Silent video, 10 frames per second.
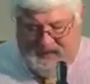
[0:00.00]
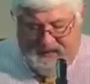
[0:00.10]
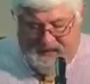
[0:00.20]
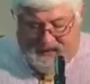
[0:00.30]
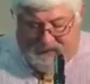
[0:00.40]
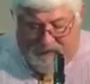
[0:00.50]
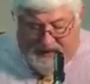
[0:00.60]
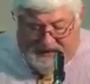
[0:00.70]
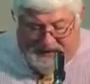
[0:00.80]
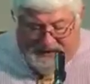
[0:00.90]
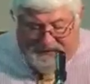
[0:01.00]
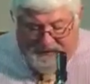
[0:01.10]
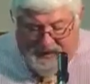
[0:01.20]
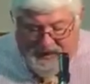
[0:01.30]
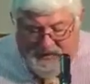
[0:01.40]
It's made it
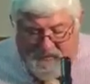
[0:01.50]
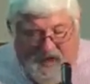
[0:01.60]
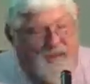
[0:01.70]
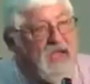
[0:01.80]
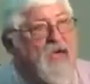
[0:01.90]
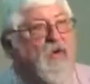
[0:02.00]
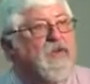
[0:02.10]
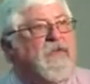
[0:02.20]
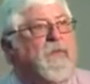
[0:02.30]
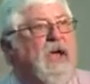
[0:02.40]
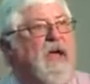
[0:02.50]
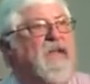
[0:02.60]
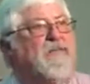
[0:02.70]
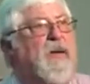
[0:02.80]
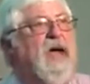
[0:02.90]
up. Maybe he wants to paint
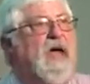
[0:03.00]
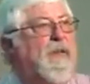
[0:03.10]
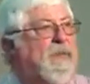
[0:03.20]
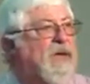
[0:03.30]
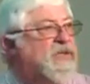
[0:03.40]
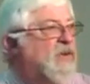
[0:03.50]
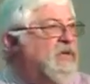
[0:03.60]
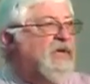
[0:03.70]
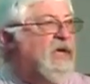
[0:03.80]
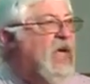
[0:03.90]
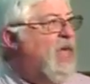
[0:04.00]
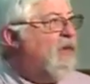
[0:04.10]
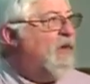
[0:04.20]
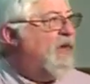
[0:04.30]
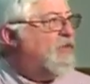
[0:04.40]
as bad a picture as he can
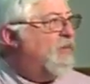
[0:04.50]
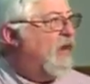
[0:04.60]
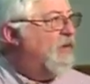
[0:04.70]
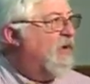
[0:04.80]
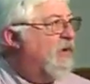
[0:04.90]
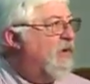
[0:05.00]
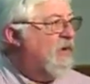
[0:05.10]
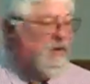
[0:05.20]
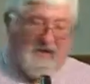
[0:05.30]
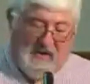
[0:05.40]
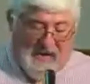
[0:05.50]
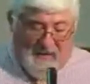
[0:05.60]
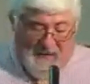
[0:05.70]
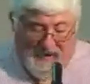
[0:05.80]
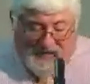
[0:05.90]
about his brother.
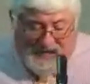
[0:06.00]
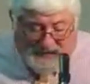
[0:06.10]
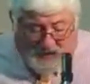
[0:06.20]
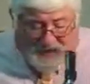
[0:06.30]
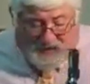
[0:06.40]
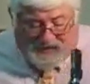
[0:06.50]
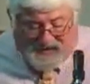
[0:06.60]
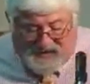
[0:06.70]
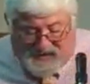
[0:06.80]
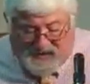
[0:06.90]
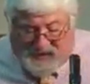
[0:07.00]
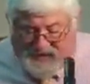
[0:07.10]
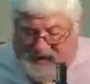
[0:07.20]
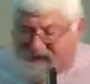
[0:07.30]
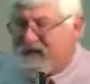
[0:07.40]
Maybe that's what he wants to do, so he
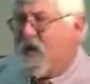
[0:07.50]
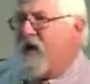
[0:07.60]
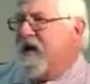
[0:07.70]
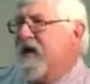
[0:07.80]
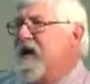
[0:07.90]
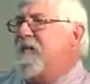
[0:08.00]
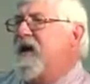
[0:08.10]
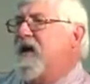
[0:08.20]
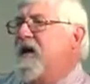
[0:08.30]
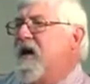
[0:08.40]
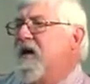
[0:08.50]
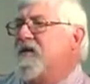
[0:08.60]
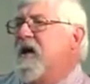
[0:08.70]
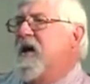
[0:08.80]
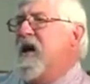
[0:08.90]
takes the little bit he
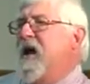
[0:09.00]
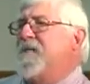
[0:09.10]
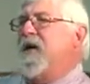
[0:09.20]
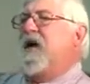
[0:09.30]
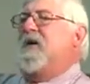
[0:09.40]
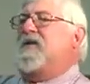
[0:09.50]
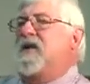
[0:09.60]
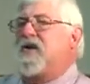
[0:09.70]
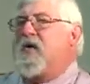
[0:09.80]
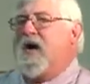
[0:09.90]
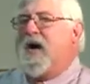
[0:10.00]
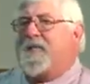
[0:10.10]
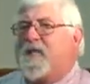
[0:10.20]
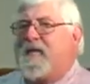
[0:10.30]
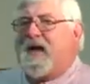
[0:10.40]
knows and he blows the story
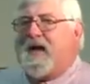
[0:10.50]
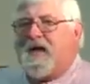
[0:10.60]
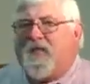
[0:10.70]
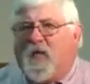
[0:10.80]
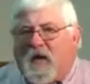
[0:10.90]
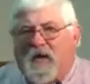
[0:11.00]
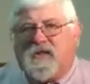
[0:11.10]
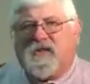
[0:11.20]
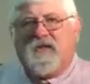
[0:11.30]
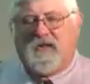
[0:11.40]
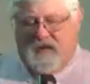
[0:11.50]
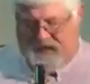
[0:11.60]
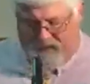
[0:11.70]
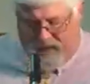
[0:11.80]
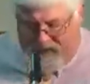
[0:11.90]
up to make it even worse.
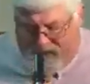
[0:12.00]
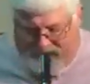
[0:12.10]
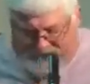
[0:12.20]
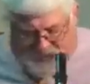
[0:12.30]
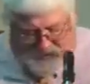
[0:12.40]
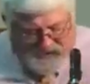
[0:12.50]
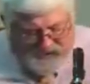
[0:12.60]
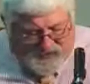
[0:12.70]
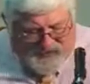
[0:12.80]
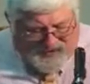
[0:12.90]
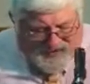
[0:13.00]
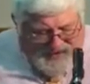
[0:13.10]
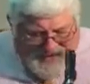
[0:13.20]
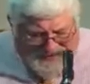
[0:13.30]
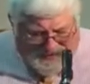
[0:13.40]
Maybe that's what's going on here.
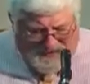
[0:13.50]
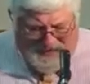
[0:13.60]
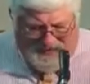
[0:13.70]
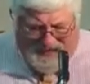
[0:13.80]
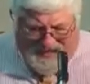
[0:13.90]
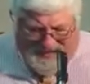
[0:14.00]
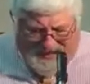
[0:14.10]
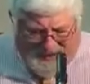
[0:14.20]
I don't know that. I